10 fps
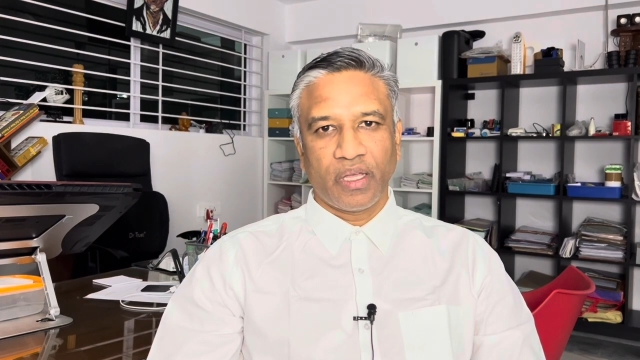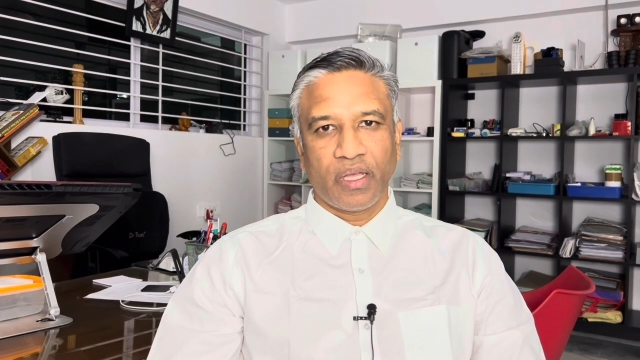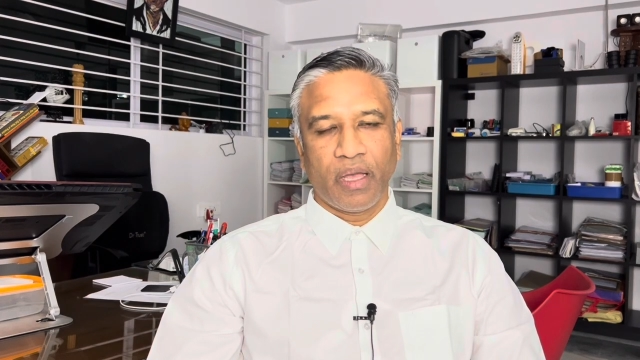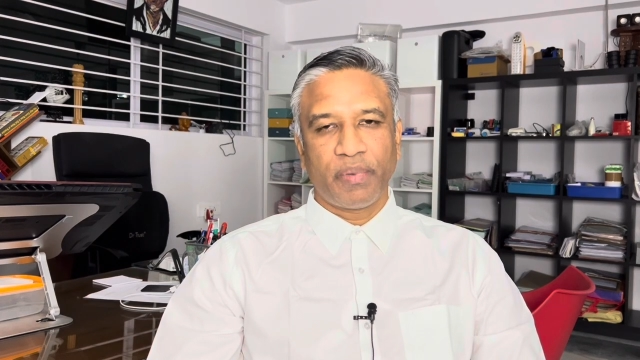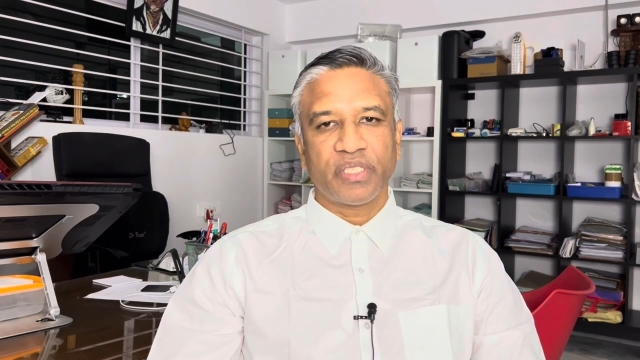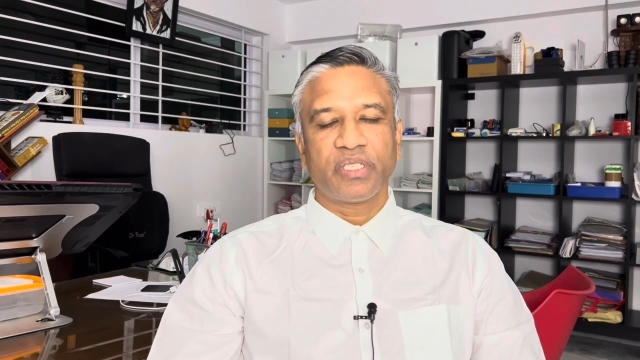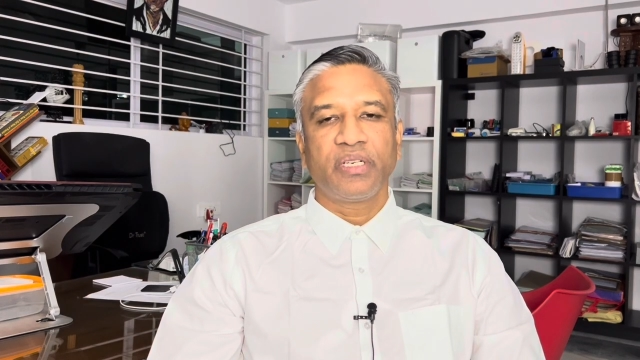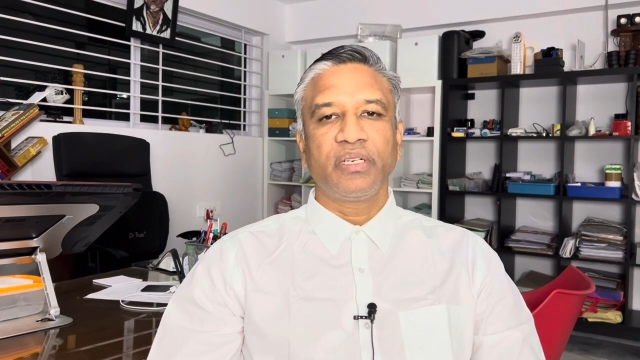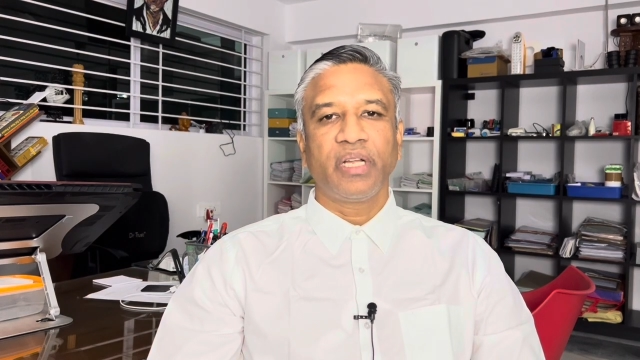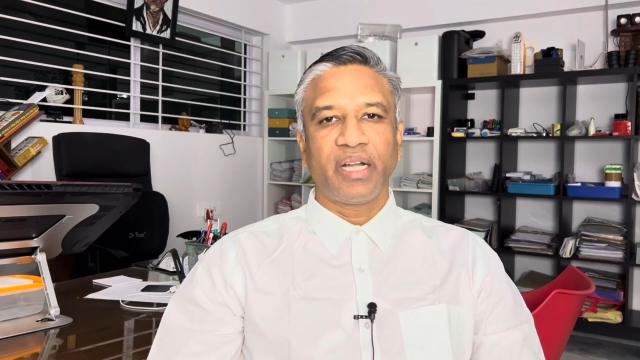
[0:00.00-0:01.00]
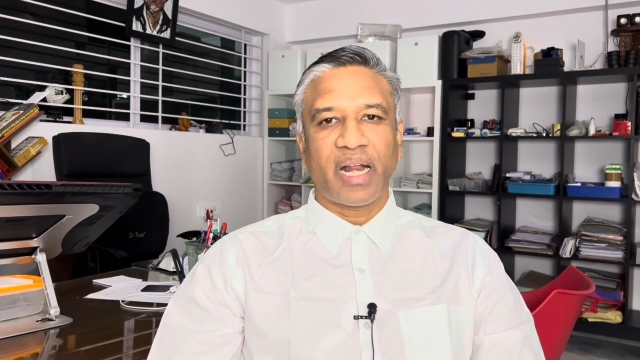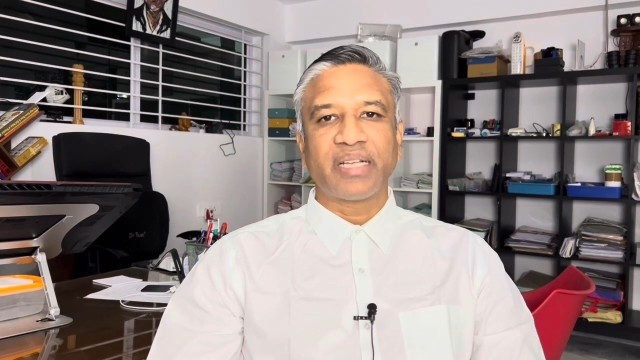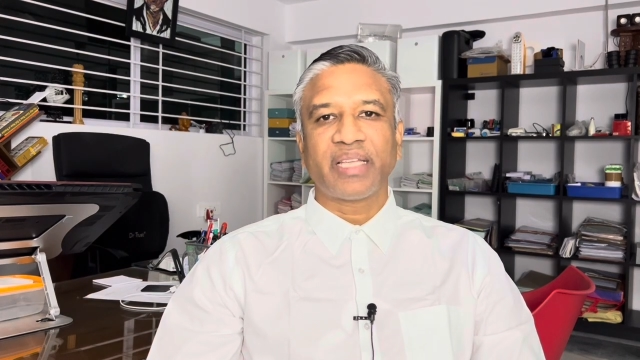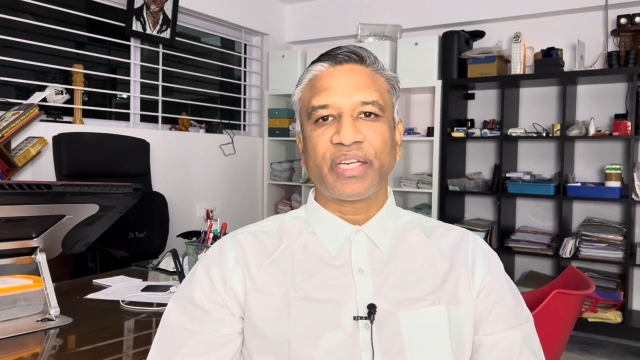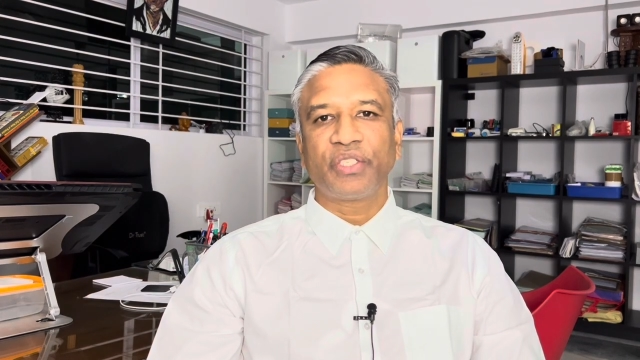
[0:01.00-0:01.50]
A
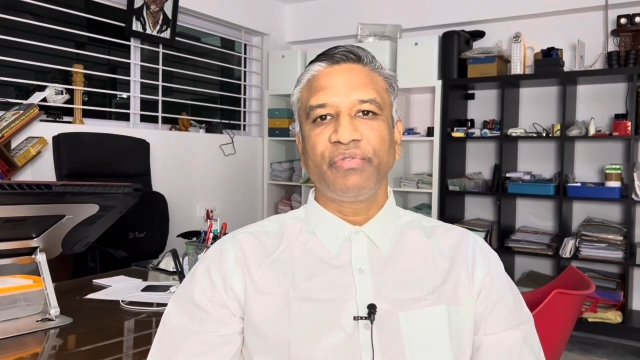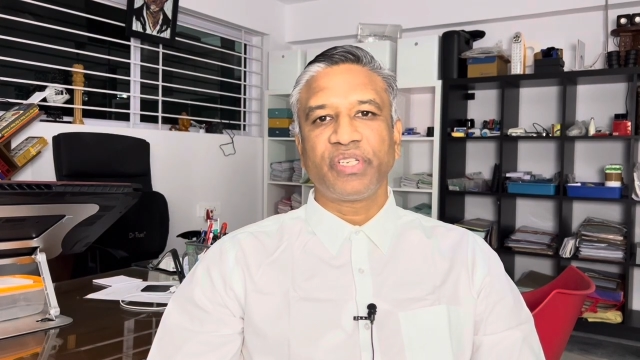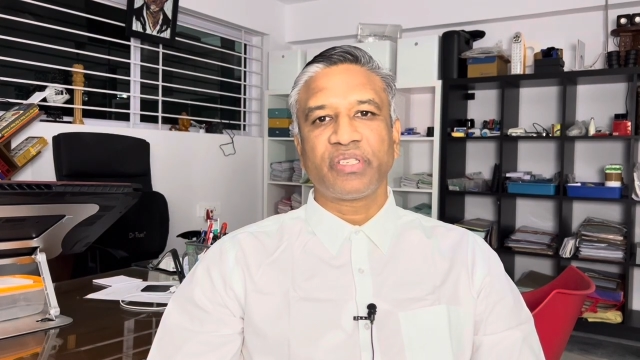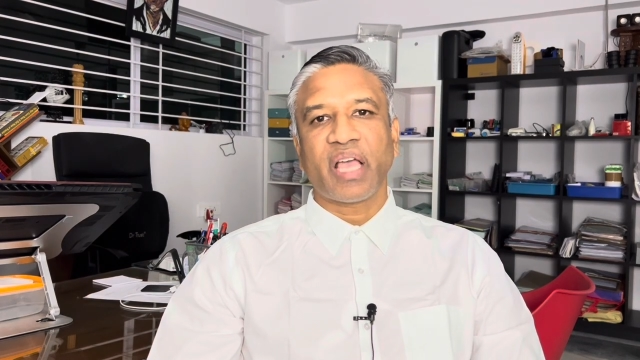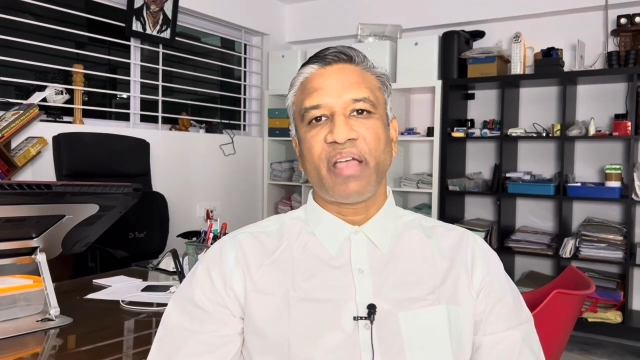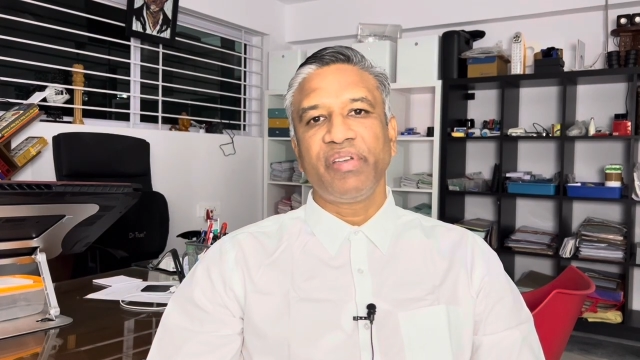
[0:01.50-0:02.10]
transaction which is not